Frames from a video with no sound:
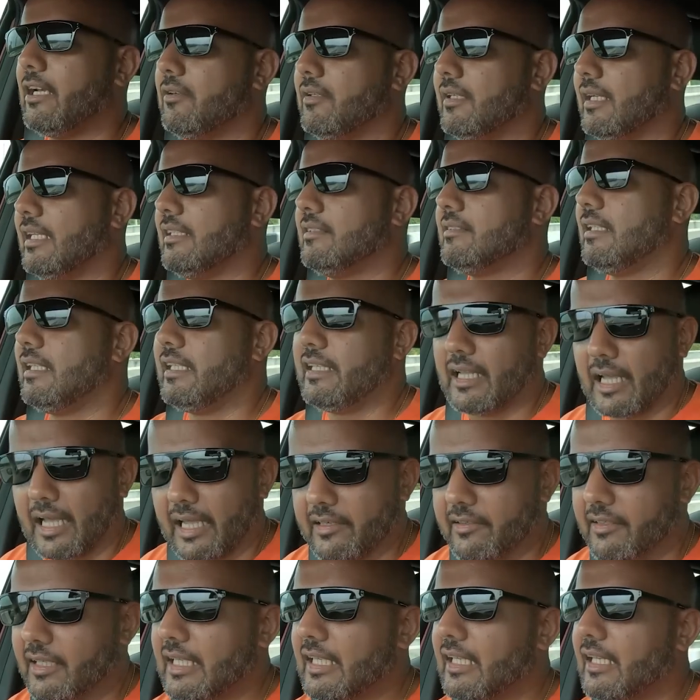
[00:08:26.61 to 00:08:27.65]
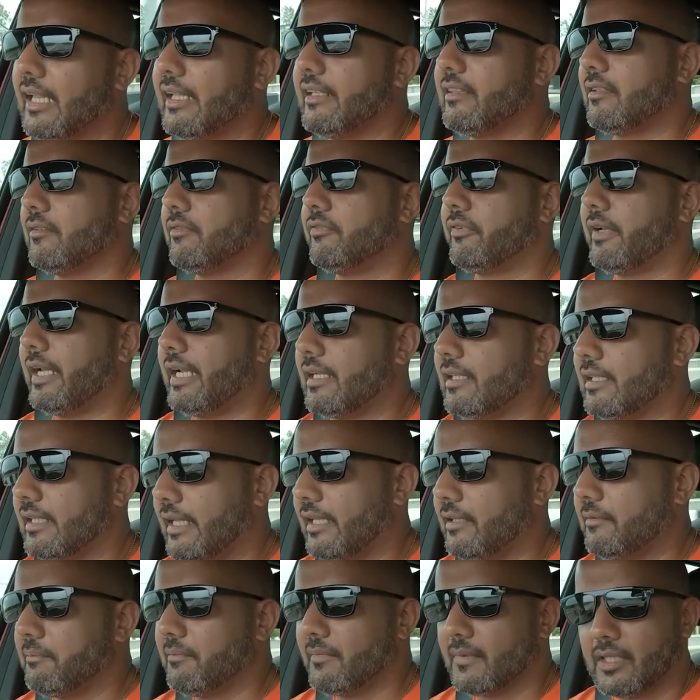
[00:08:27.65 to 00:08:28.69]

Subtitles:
out nicely. I really like the fact that